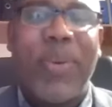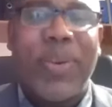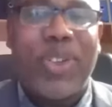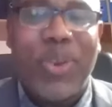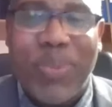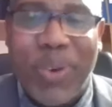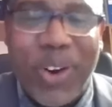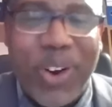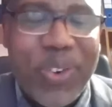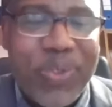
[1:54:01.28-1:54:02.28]
We will do
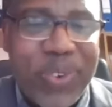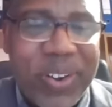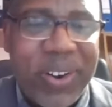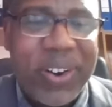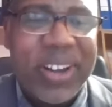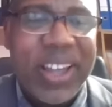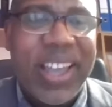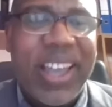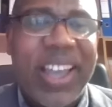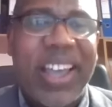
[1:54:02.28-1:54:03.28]
more for Lord
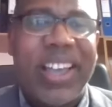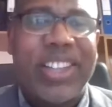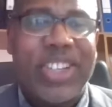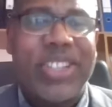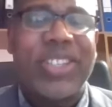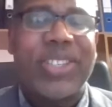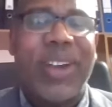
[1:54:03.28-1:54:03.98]
Jesus